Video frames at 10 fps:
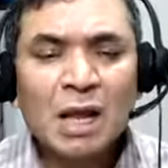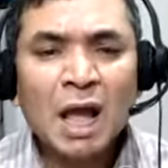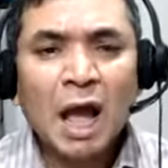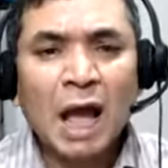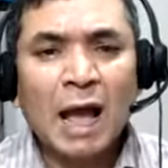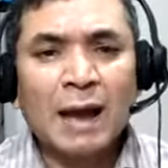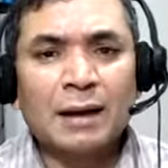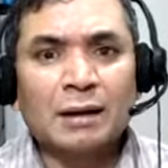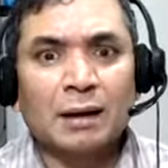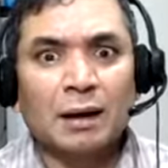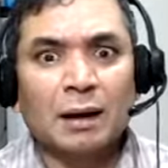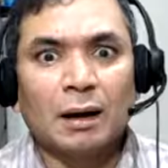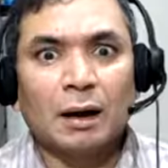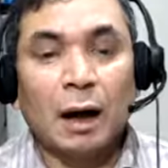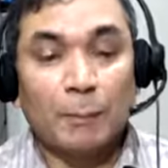and
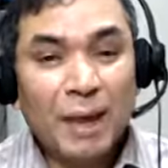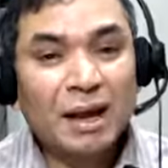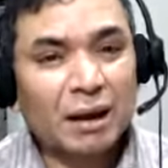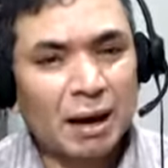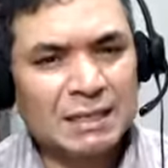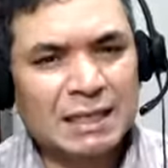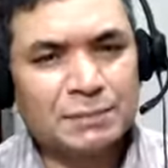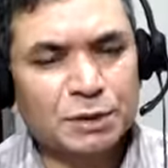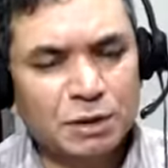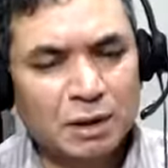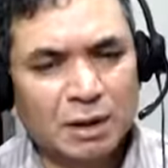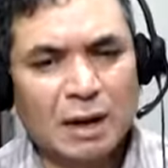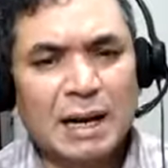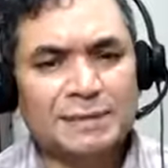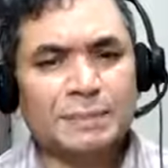a beggar asked him, "Sir, can
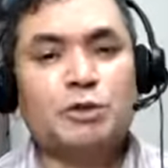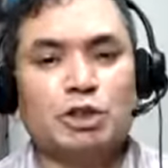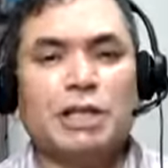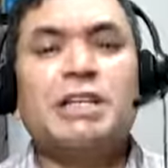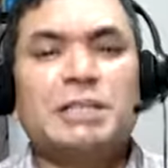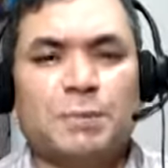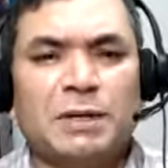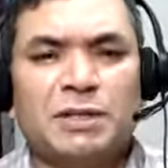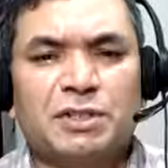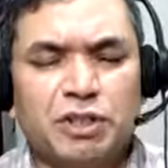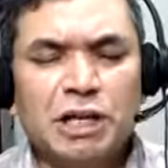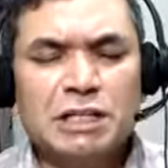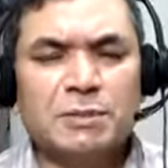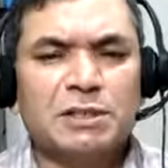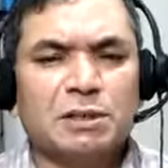I have some change, please?" Change
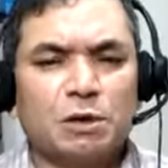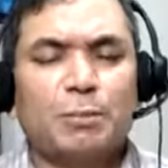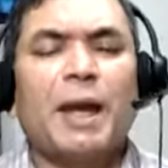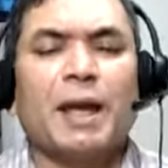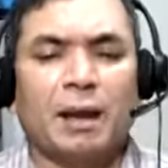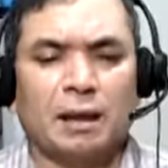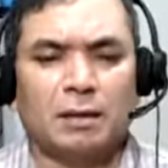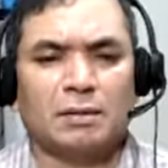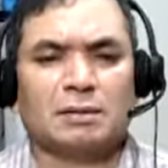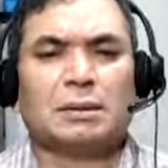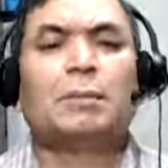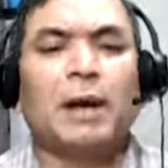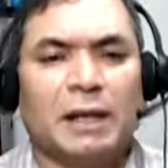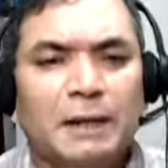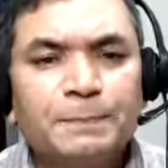means, begging, some
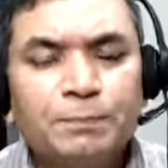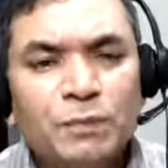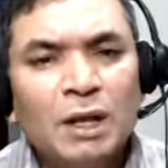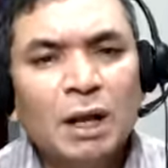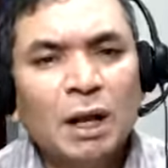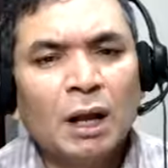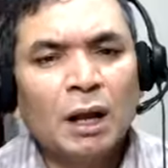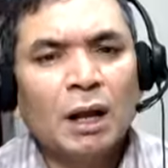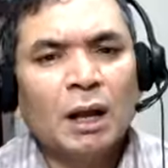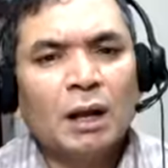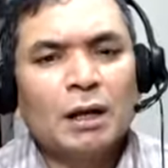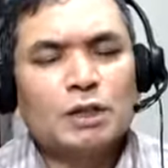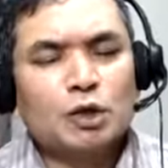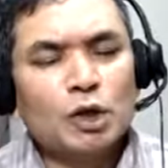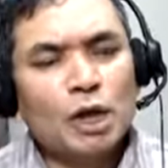money.
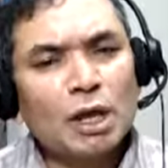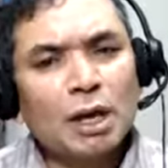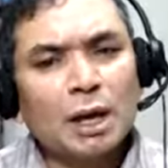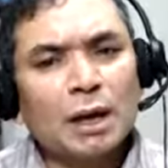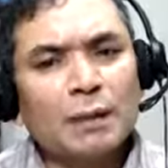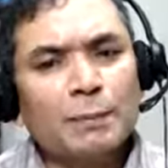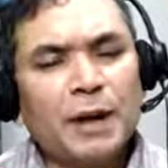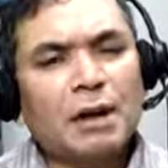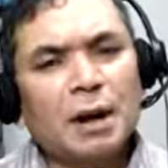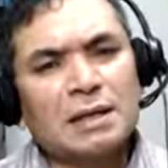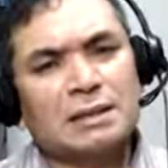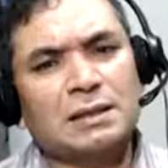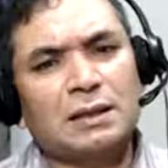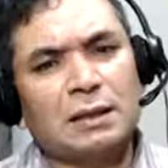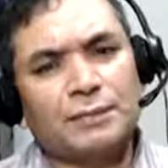So beggar asked
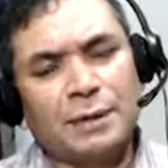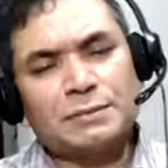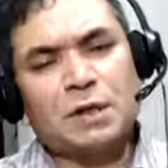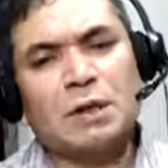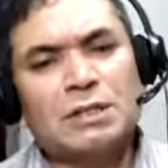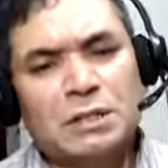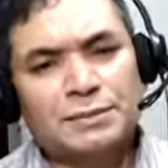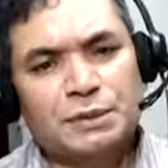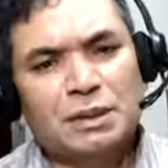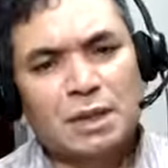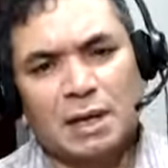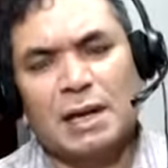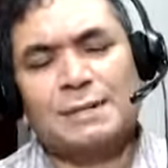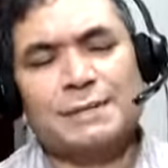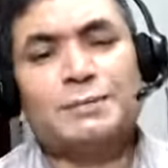from Donald Trump, "Sir, can I
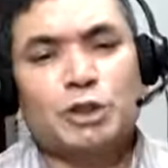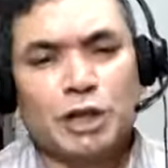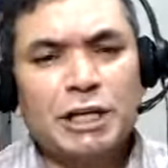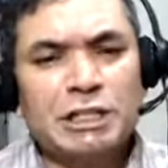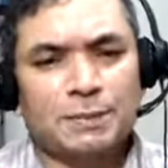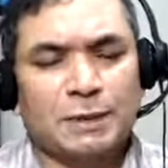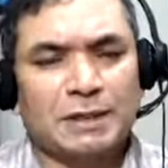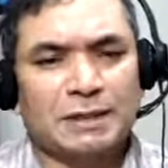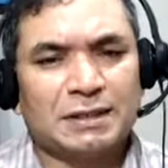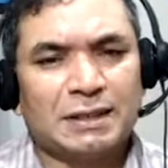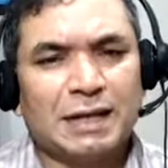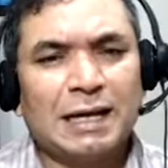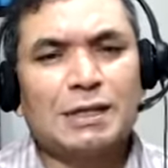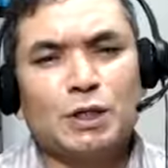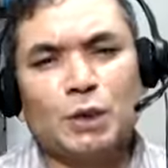have some change, please?"
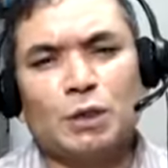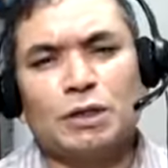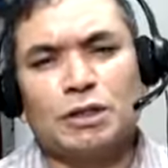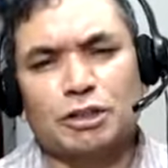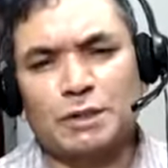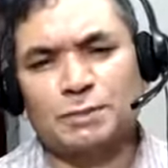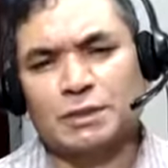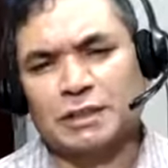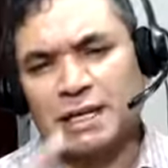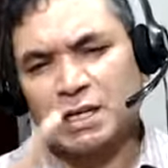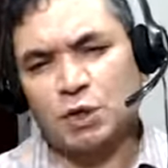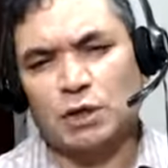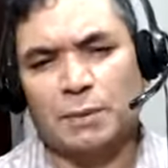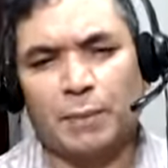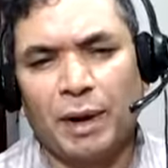And Donald Trump said to
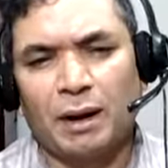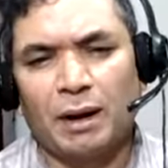that beggar,